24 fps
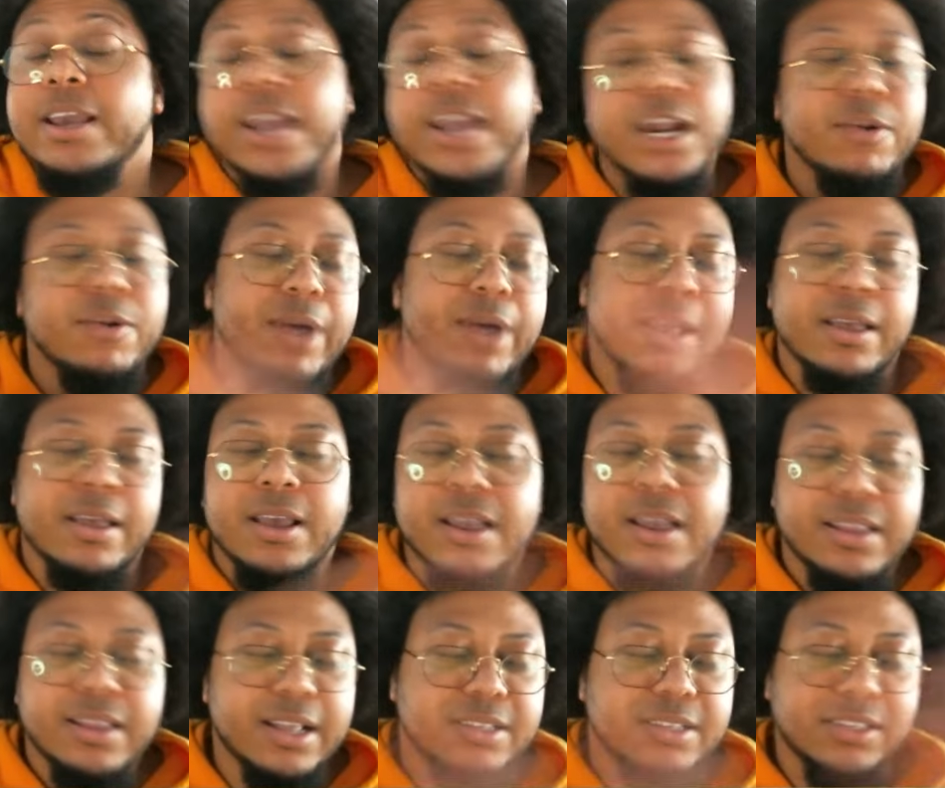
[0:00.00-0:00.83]
Anyway,
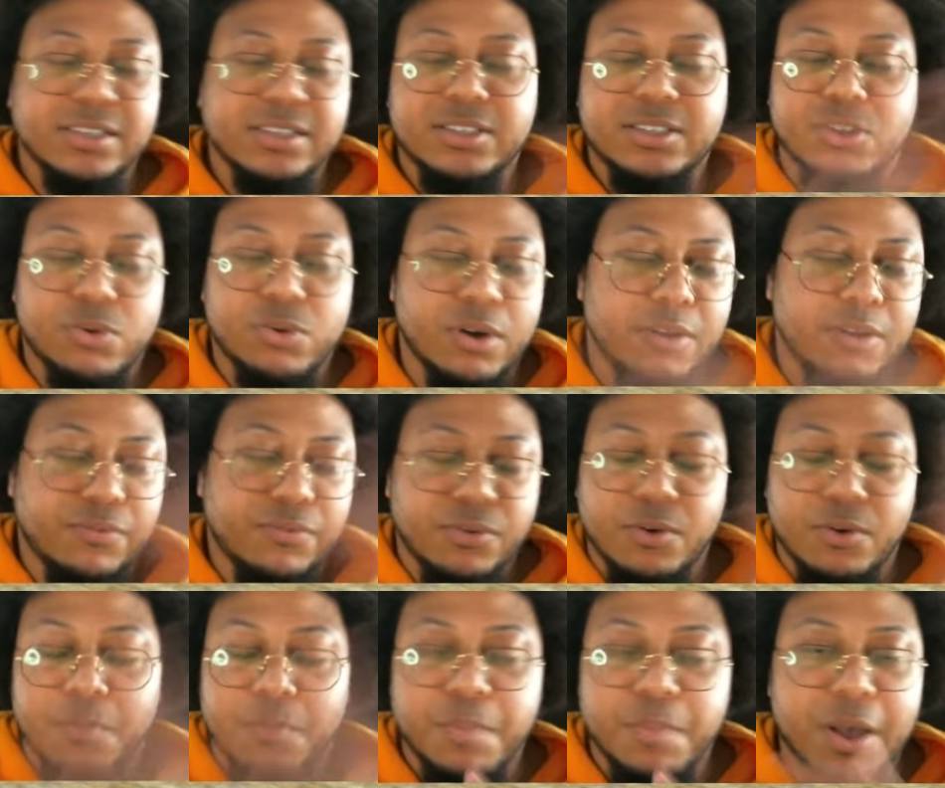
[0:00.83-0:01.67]
that's a story
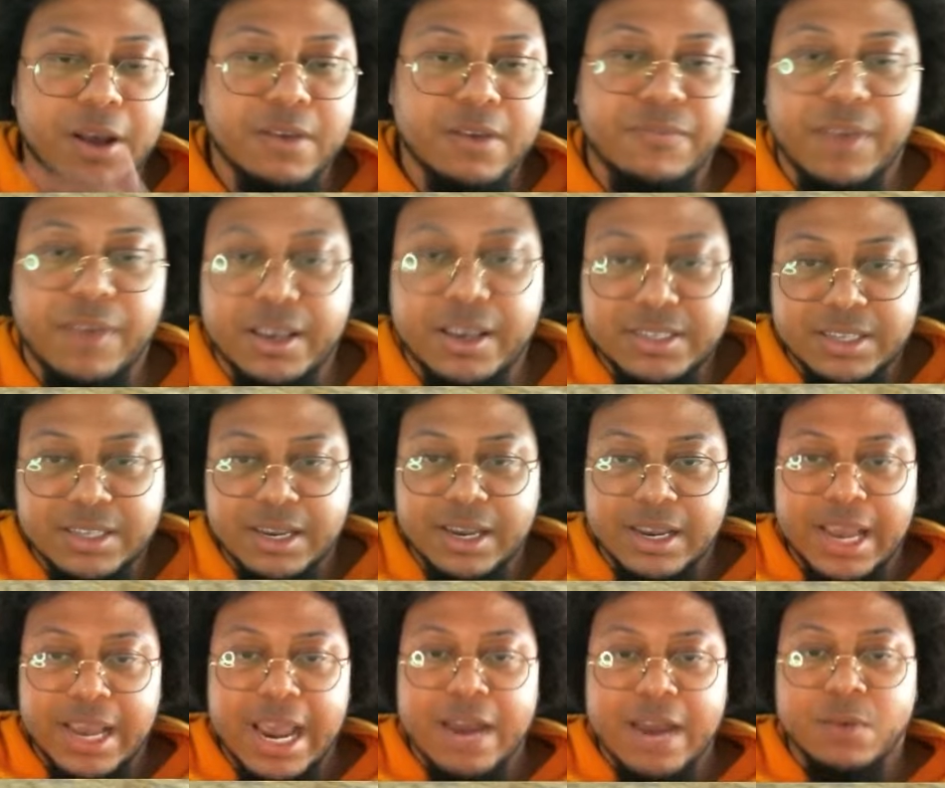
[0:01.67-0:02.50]
for bug
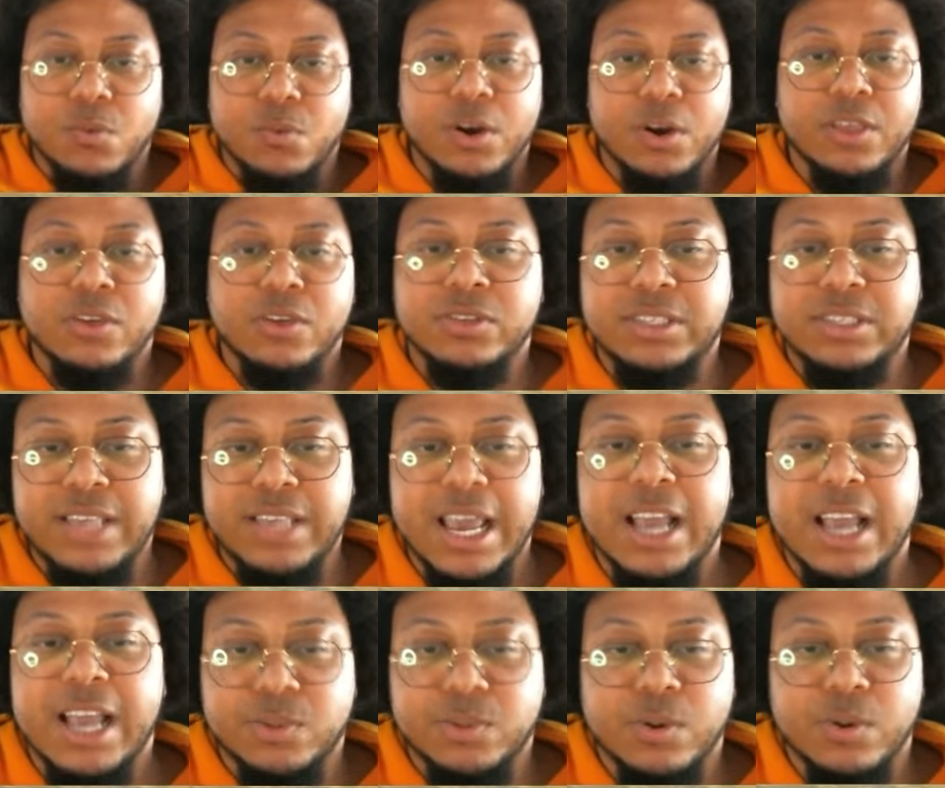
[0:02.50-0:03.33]
fixing, and one of those
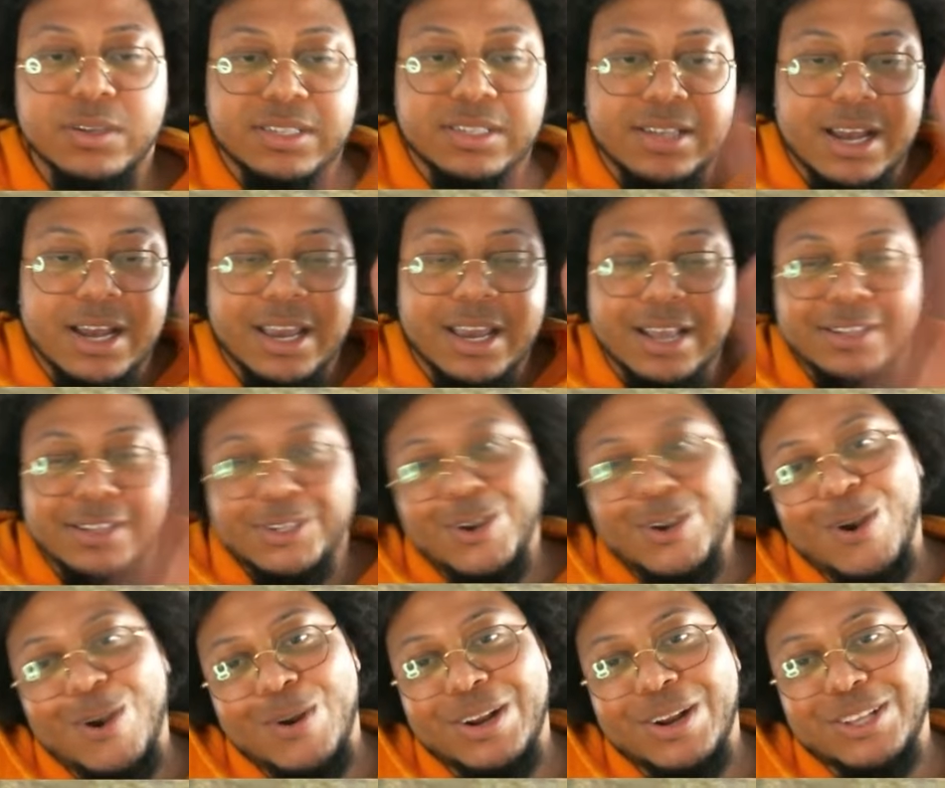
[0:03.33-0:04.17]
things where it's like it's
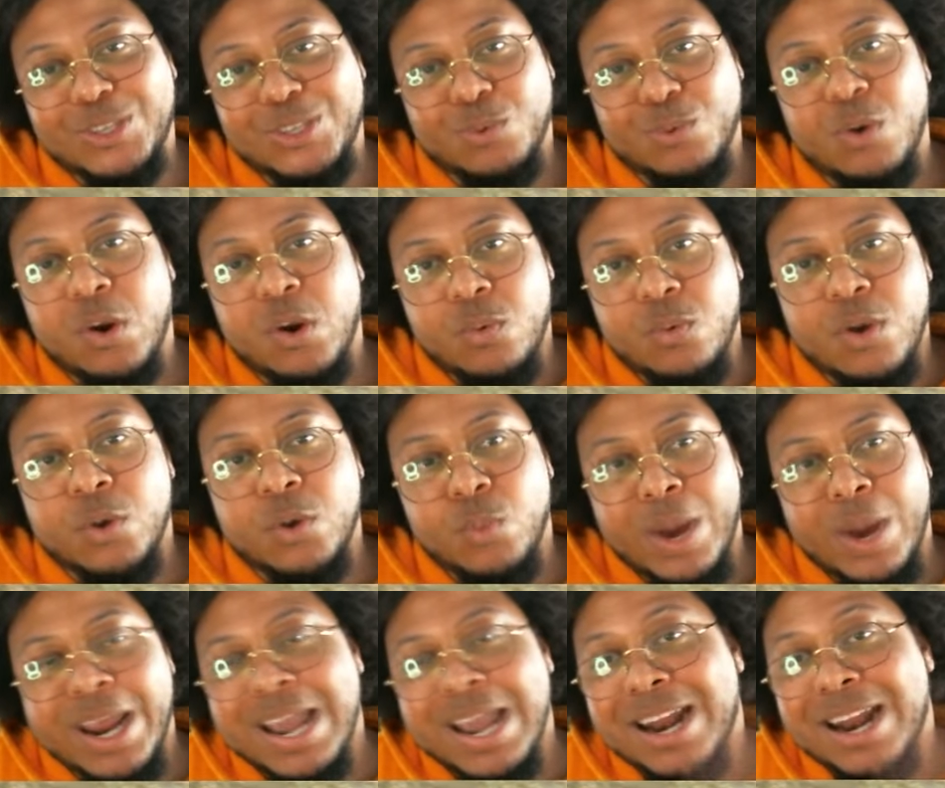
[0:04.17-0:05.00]
coded to work one
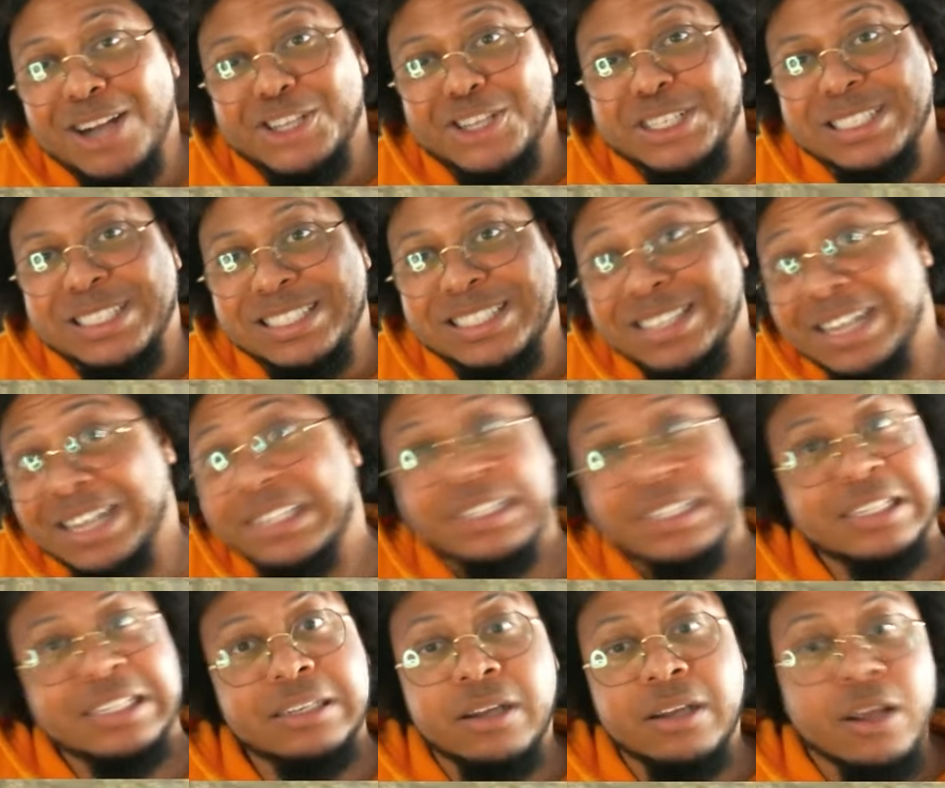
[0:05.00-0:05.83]
way and it just
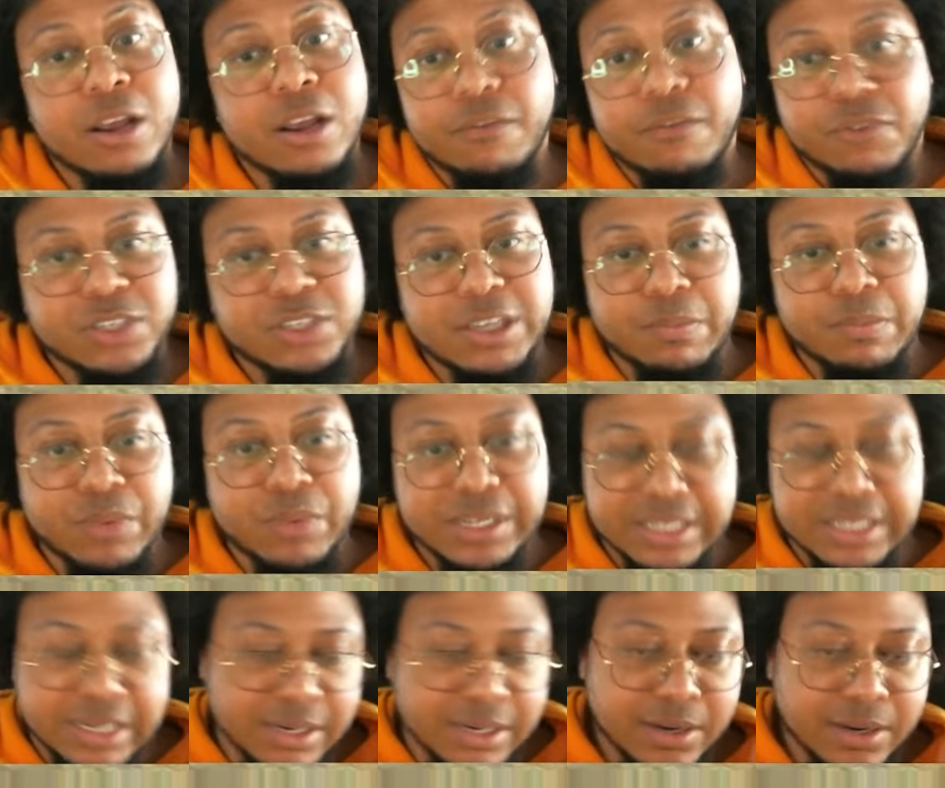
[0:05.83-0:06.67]
doesn't for some
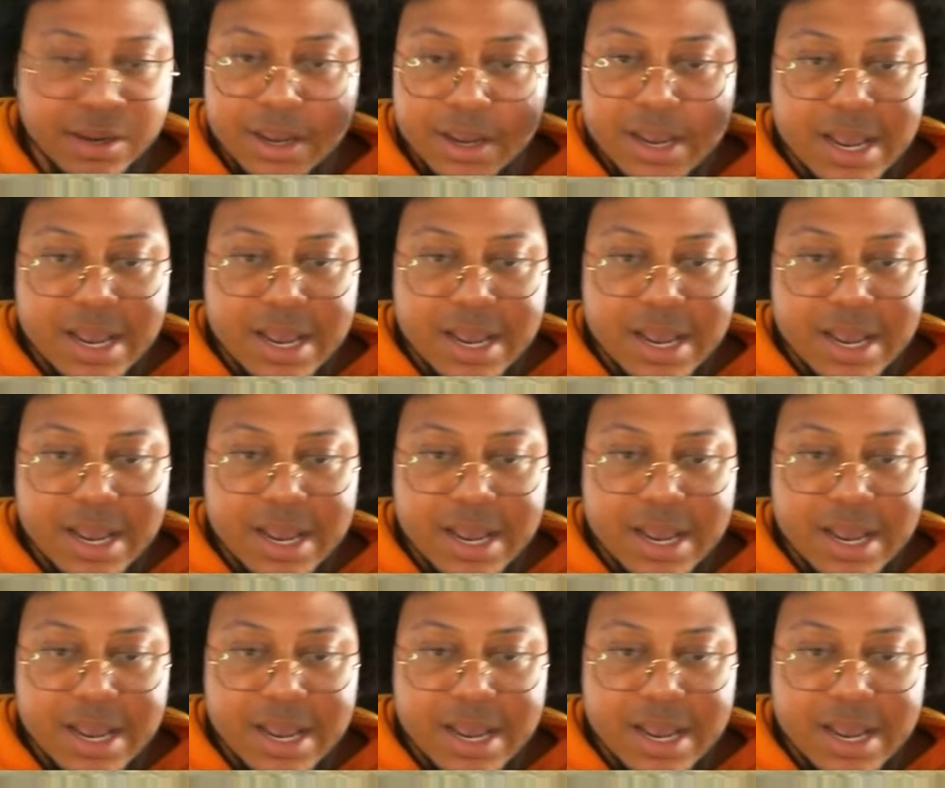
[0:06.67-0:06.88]
reason.